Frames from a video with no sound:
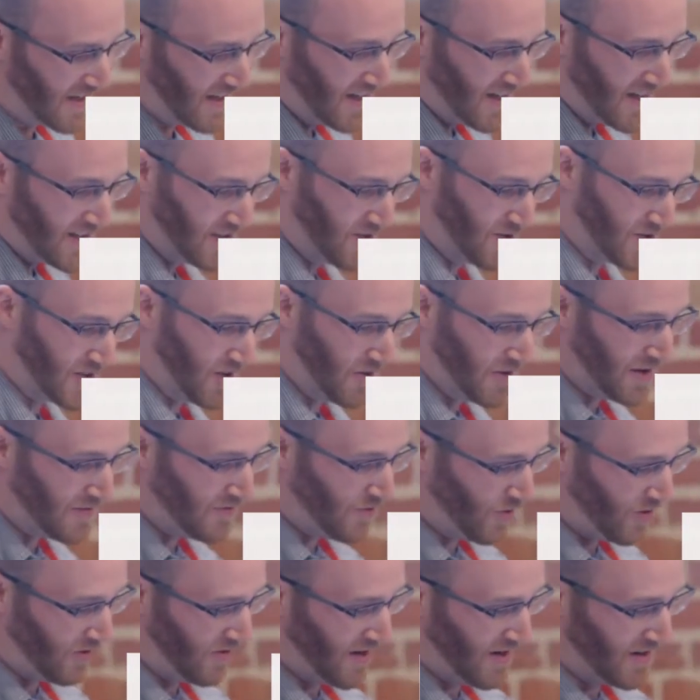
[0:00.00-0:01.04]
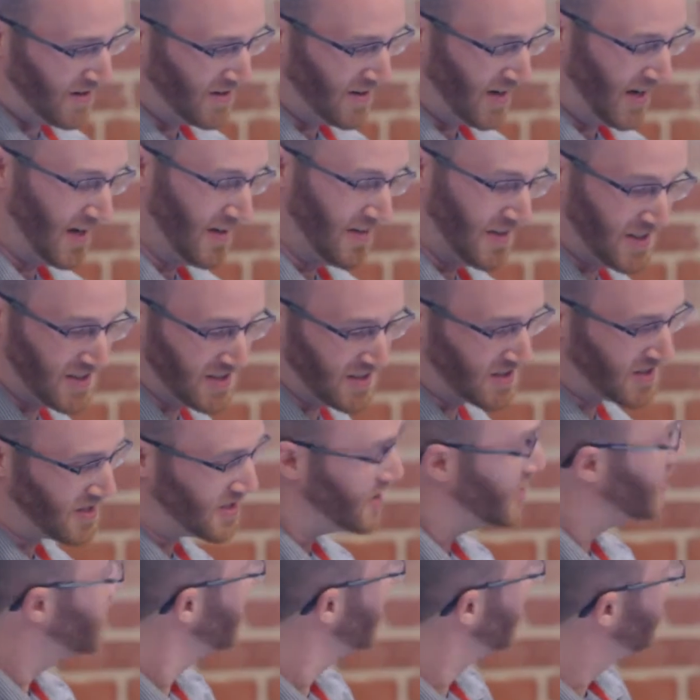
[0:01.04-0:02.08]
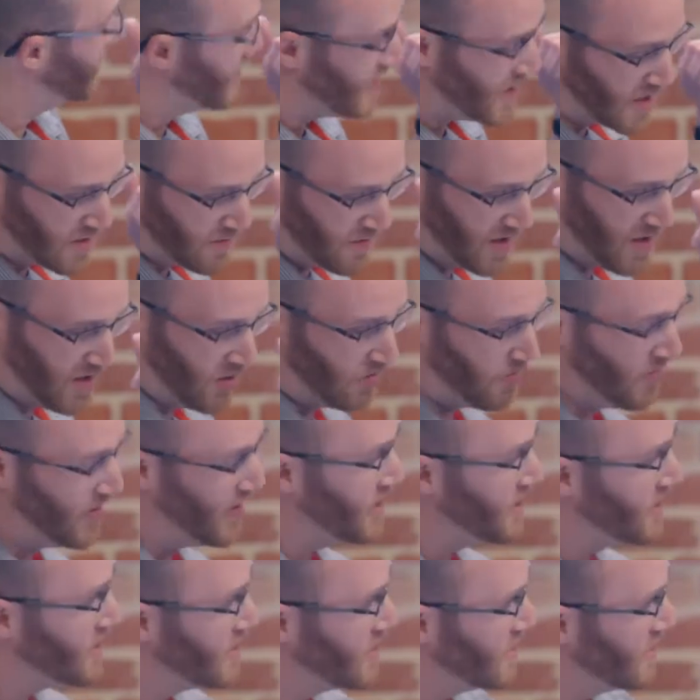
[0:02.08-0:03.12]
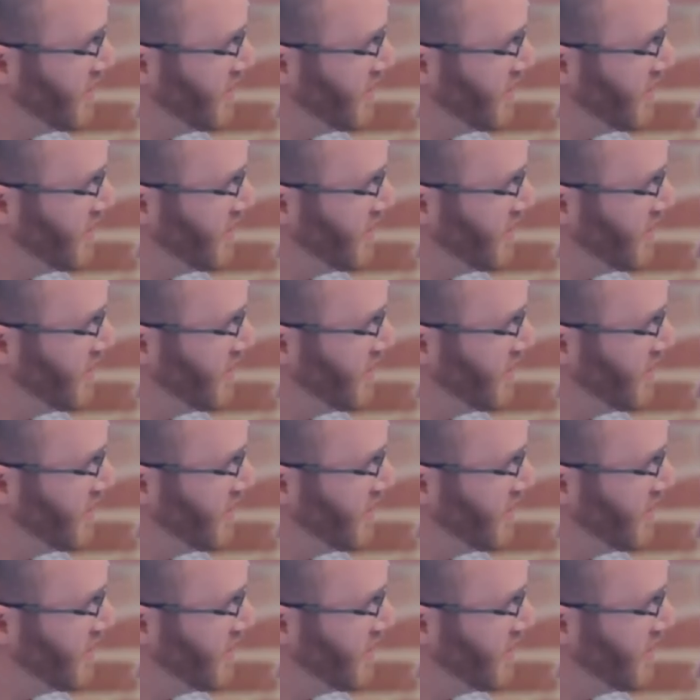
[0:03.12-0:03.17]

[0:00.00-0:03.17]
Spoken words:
So we'll start with the foreground. This is still on the PHP homepage